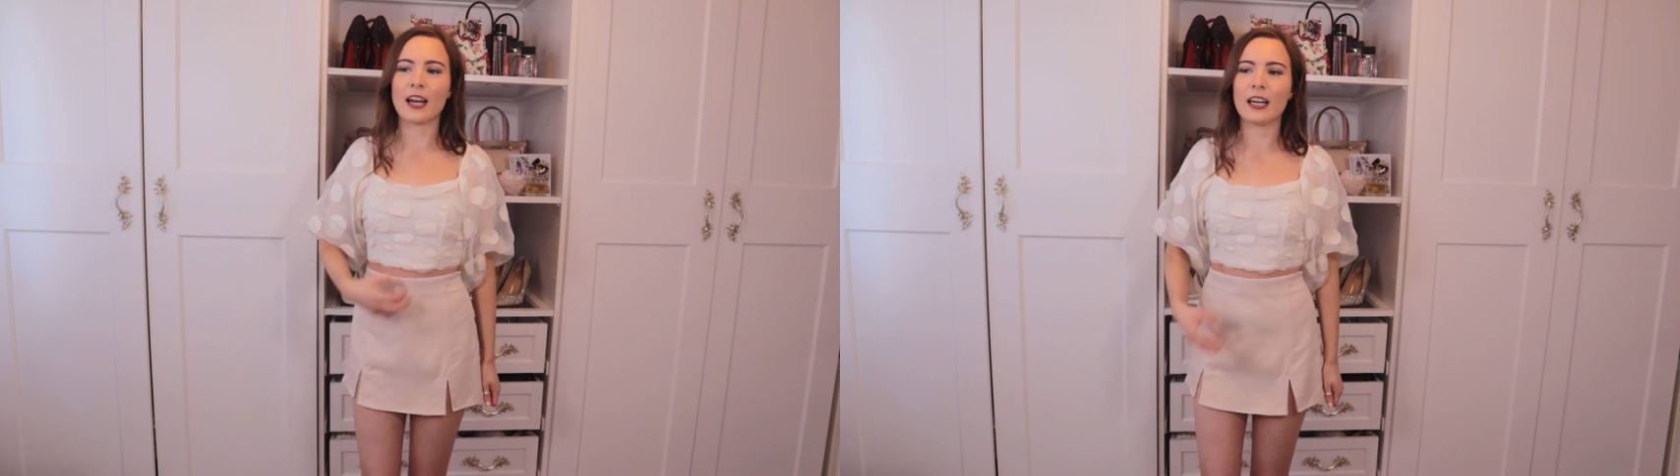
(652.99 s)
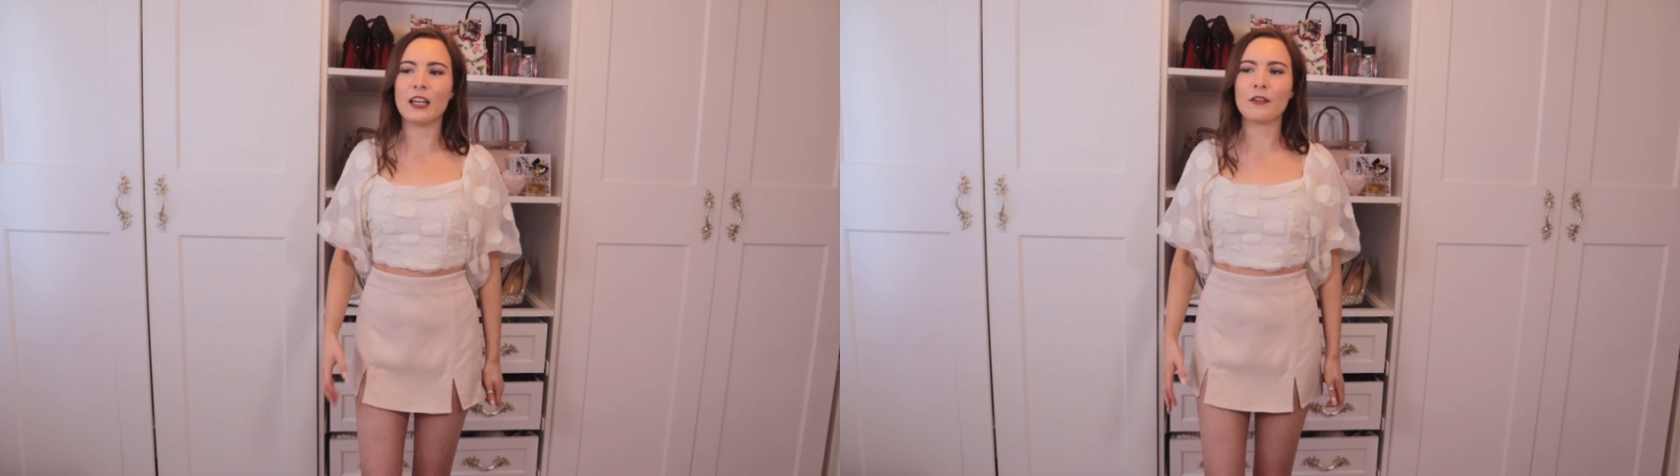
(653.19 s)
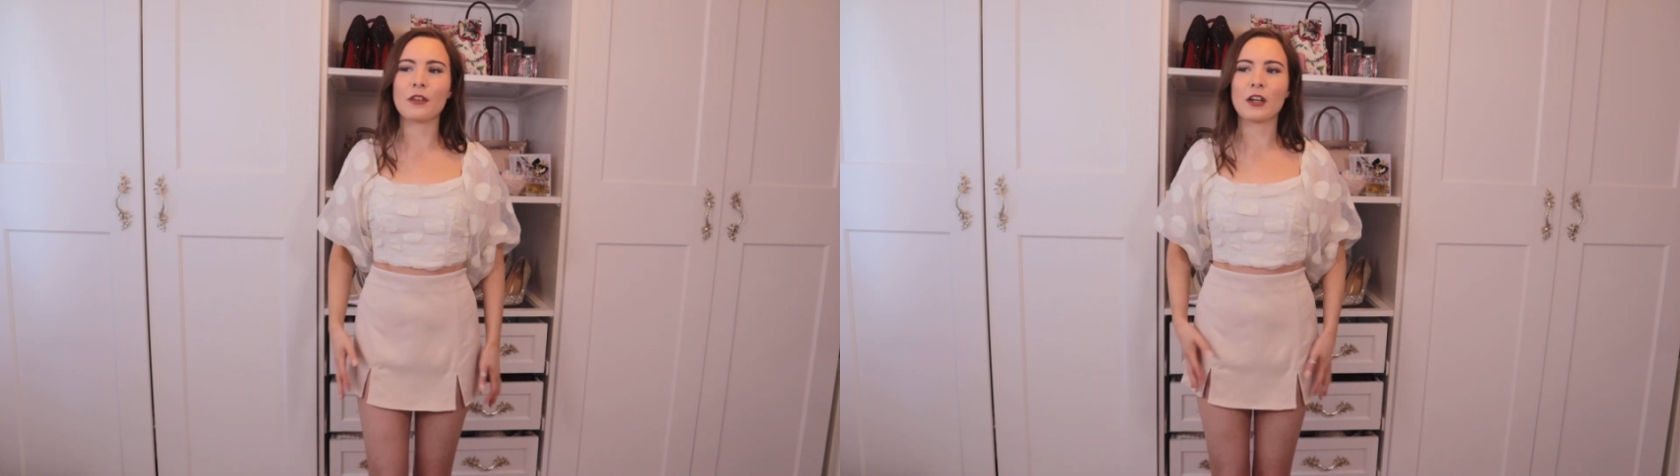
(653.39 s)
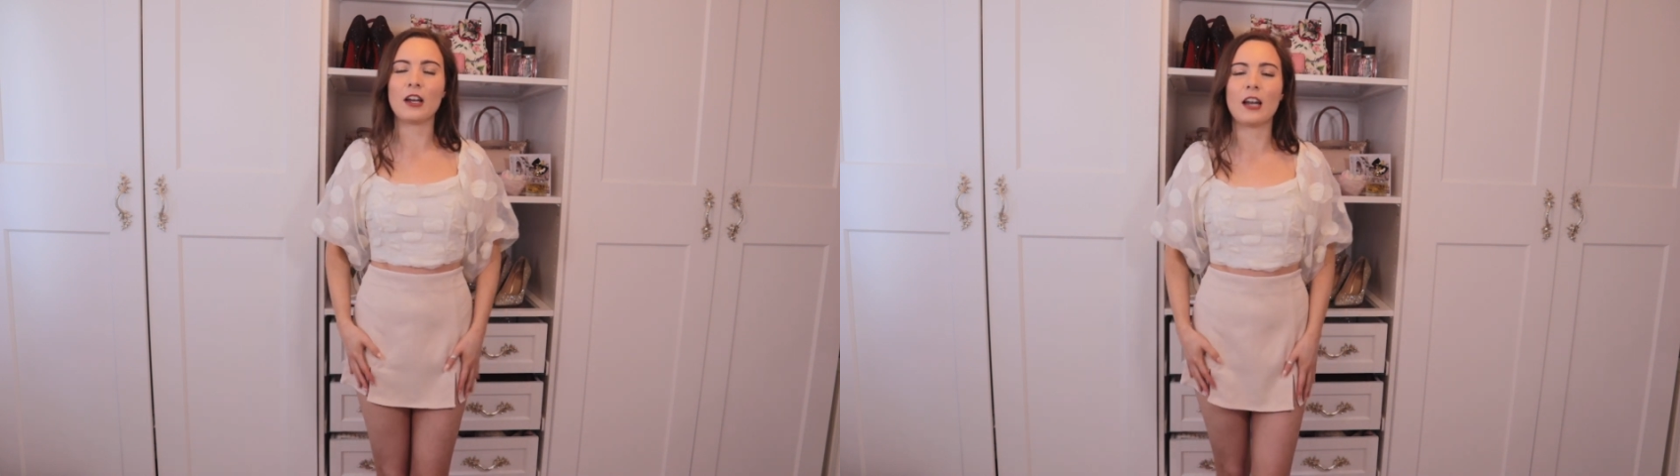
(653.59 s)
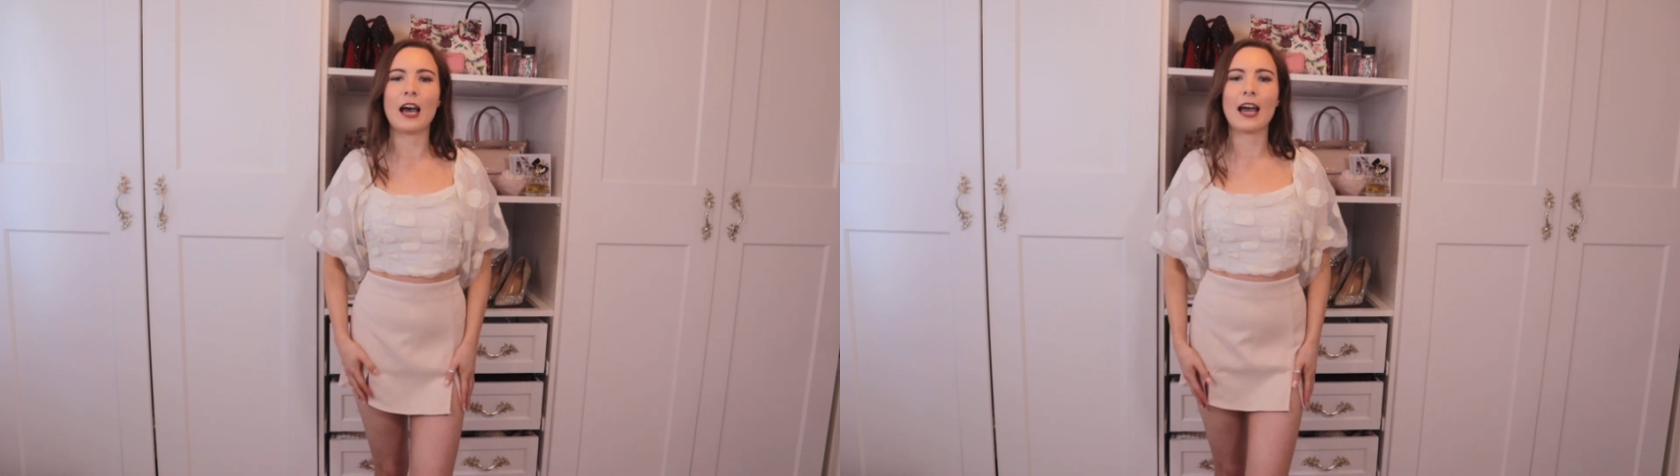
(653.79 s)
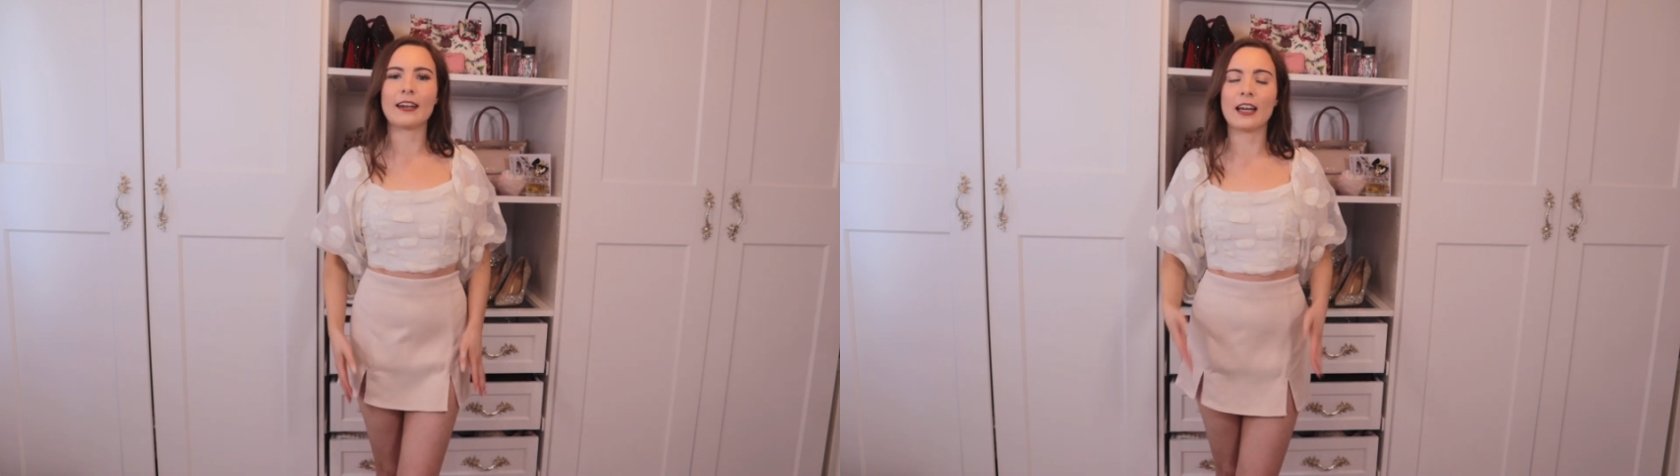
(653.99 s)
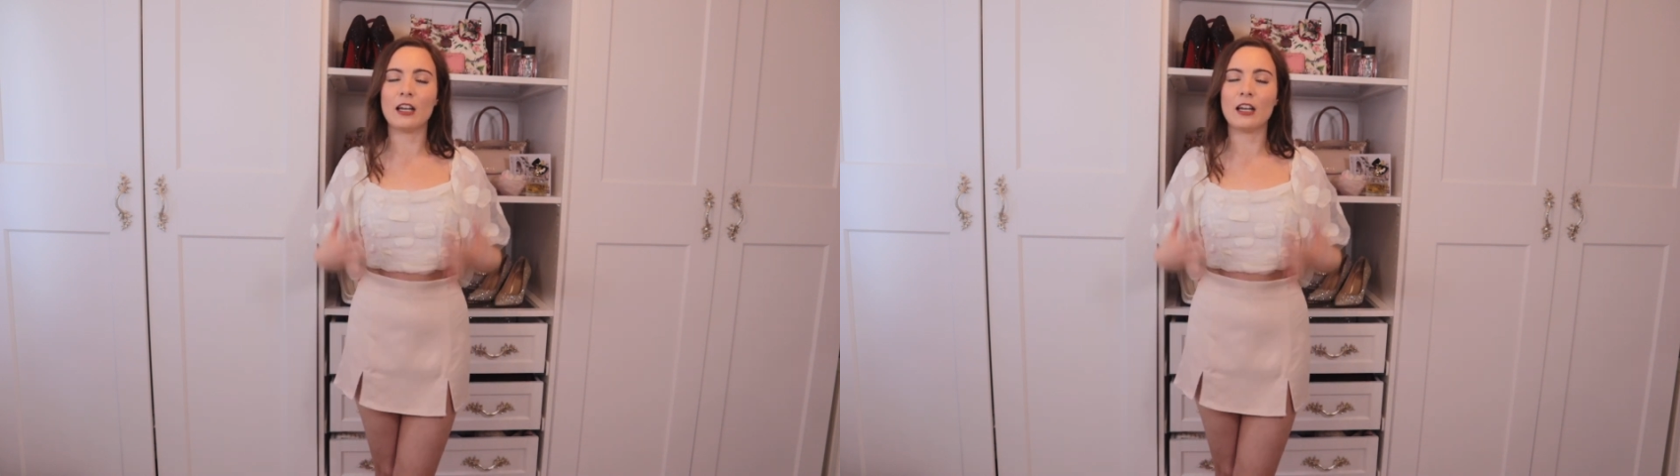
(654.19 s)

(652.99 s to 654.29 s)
I love the colour and I